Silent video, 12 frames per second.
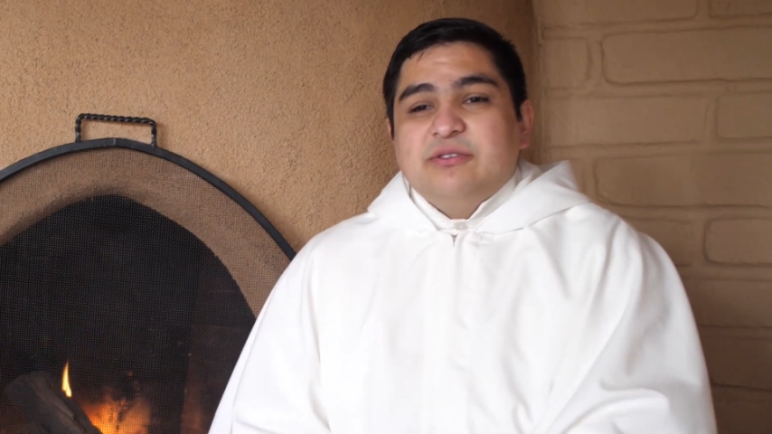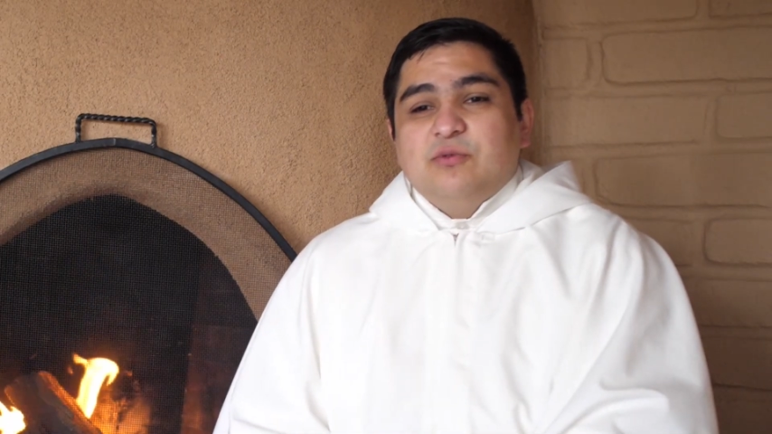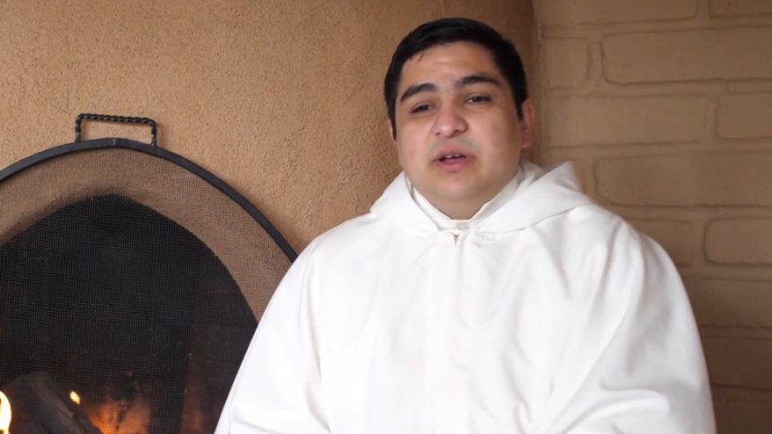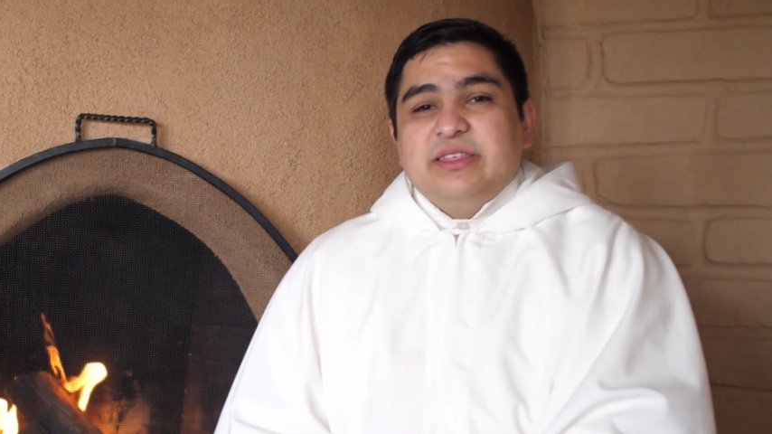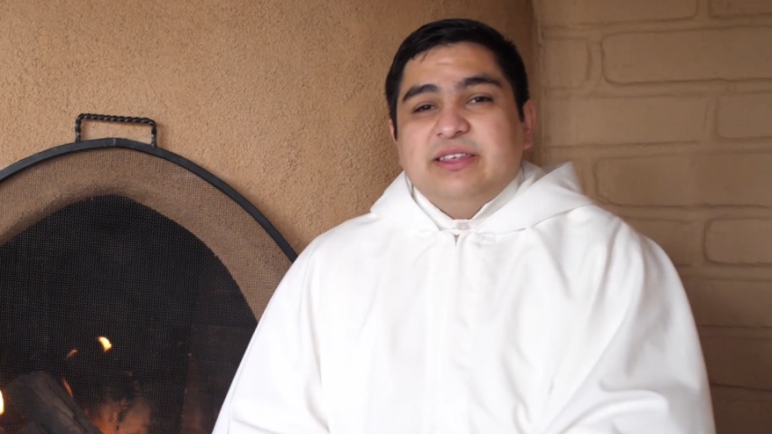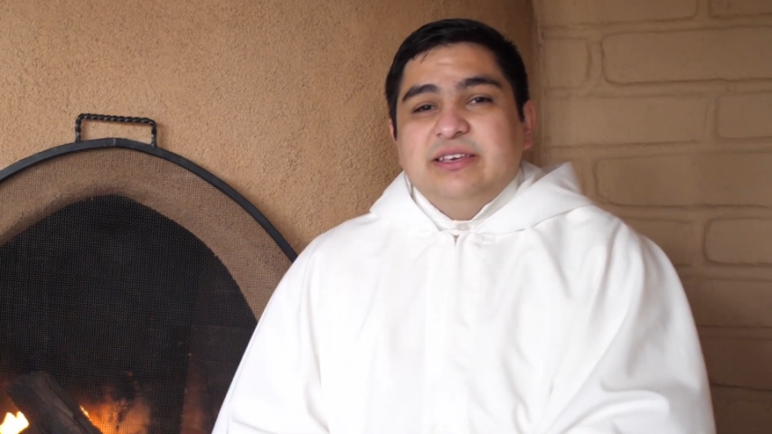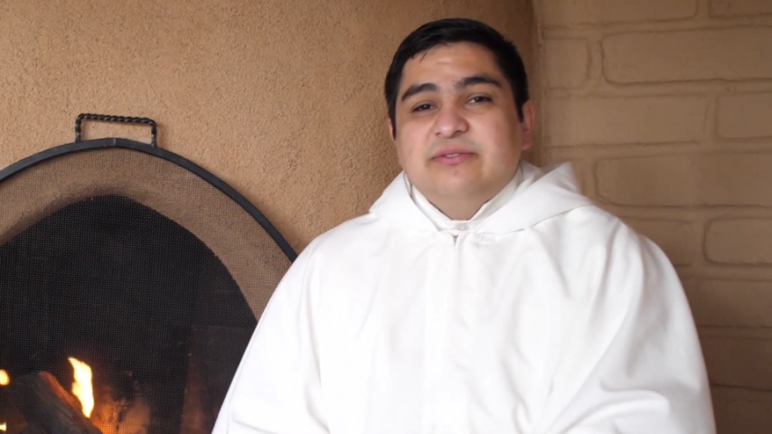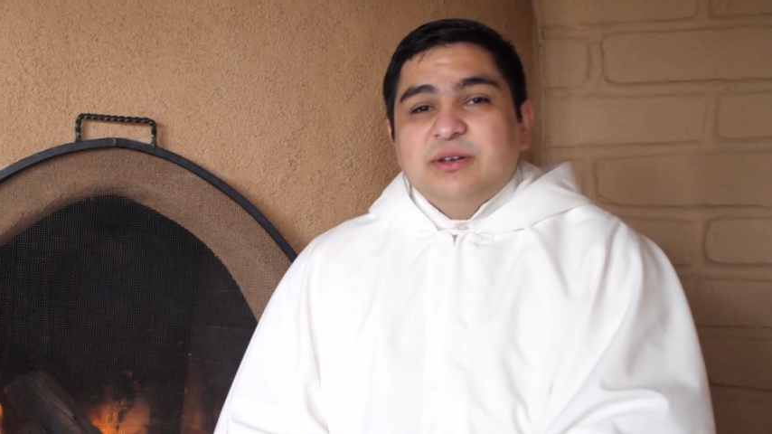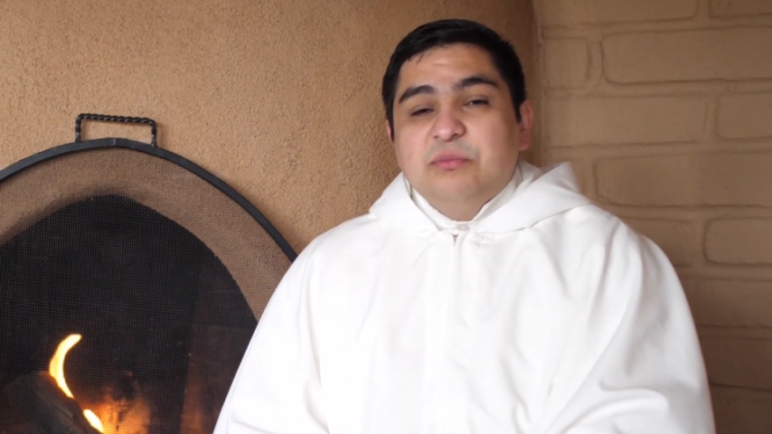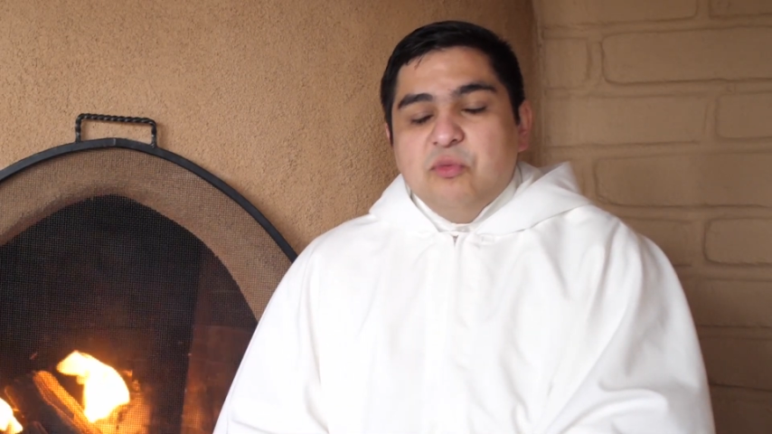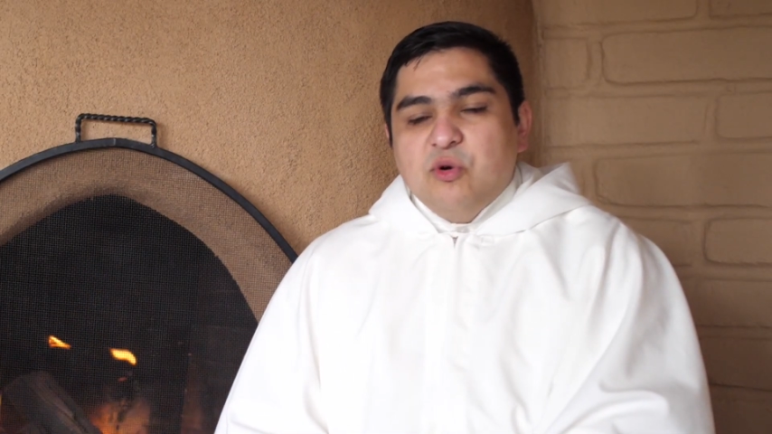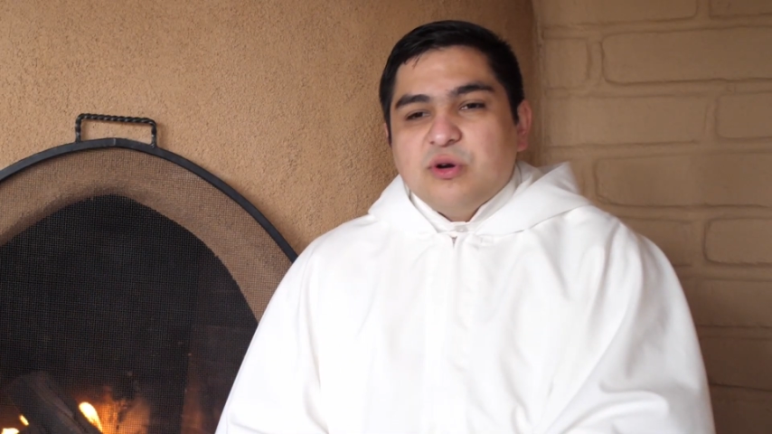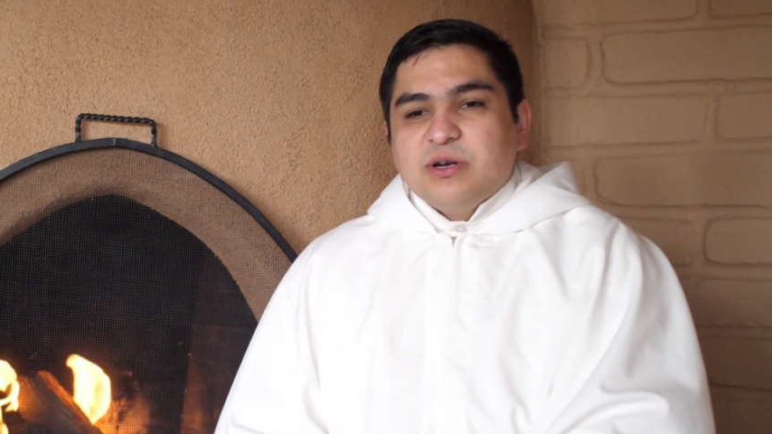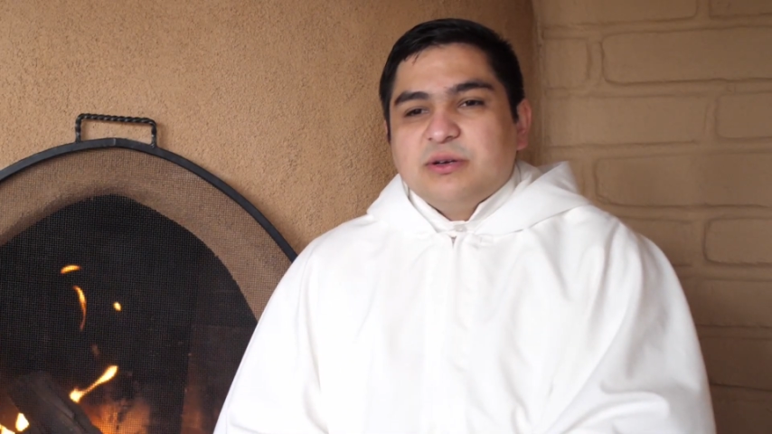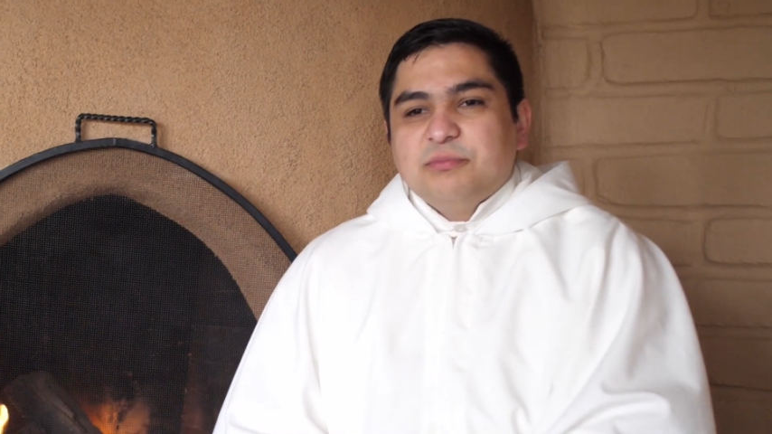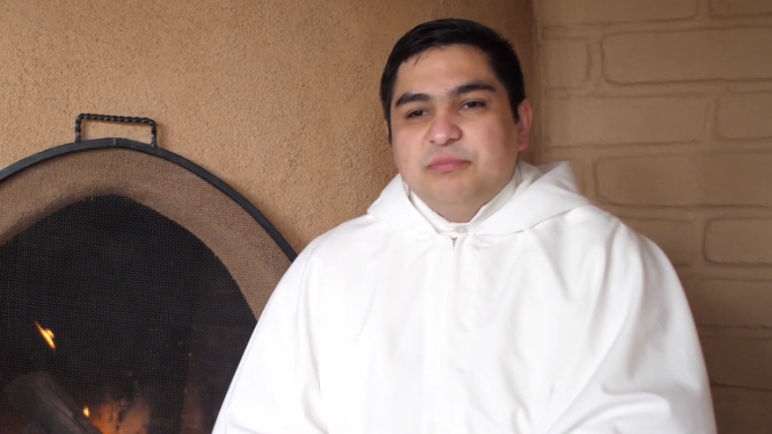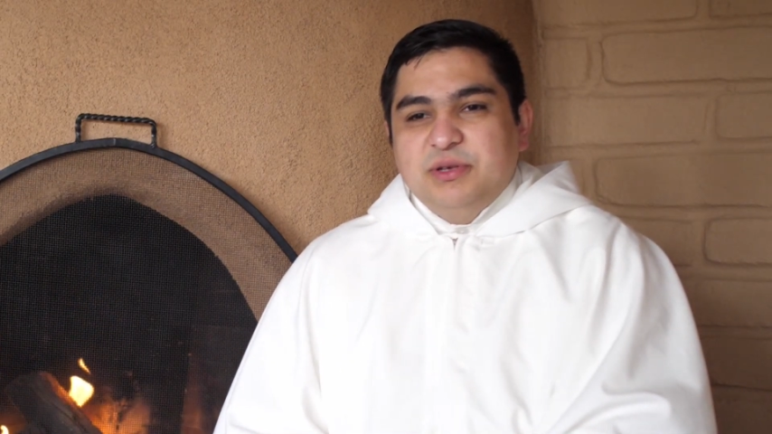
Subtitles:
it with even more